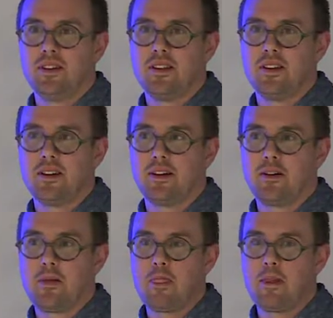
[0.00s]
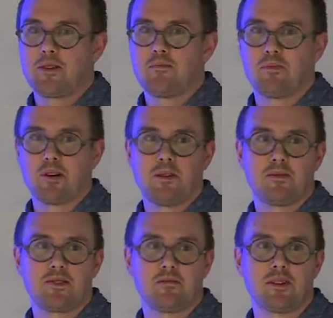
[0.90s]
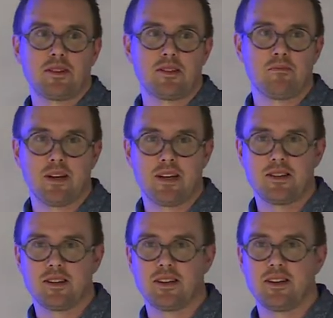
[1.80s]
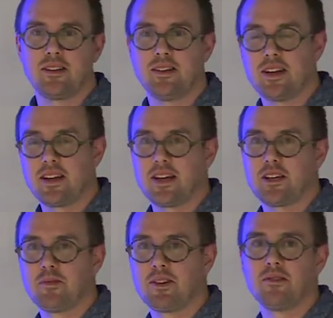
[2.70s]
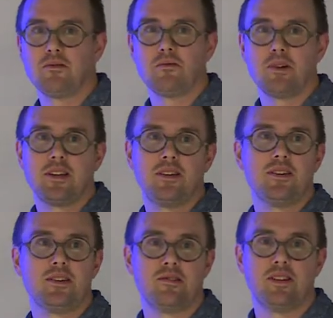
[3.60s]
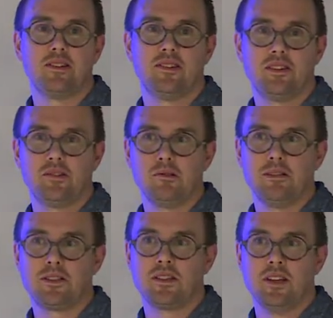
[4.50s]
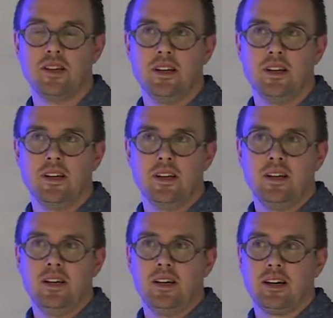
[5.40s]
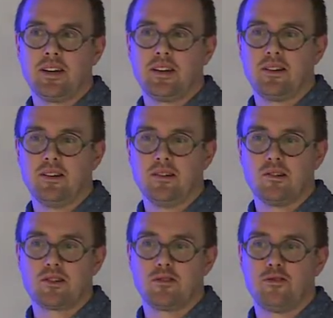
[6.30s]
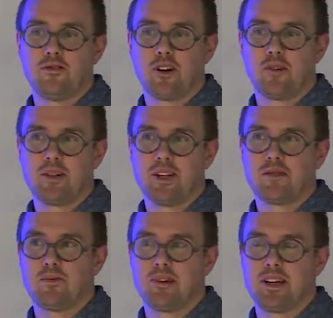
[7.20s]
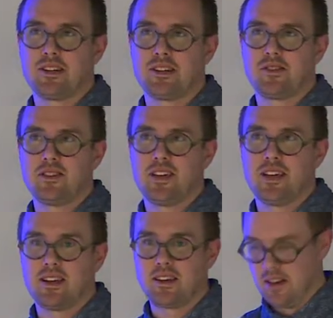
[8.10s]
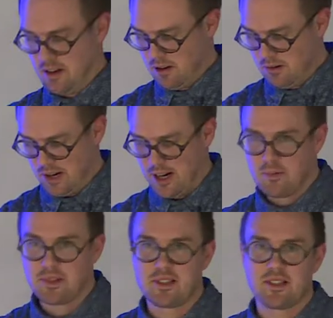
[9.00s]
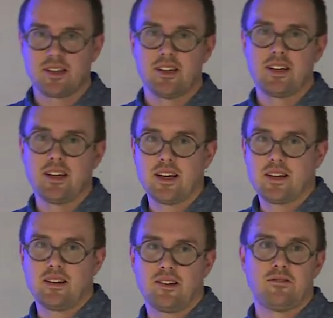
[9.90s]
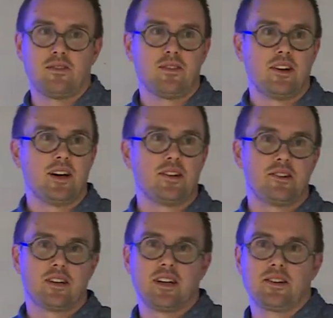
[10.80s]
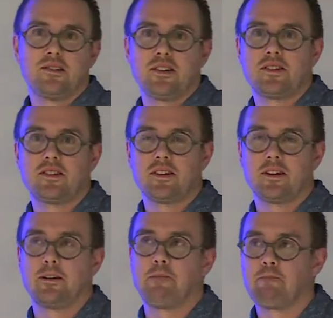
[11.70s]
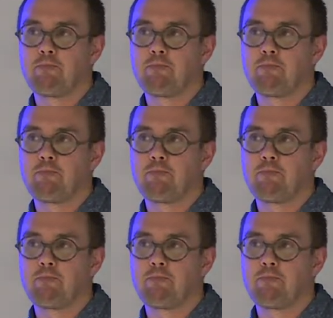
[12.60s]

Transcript: uh, these problems of participation and engagement with new digital tools. And also from the inspiration of seeing what happens in a lot of other countries um,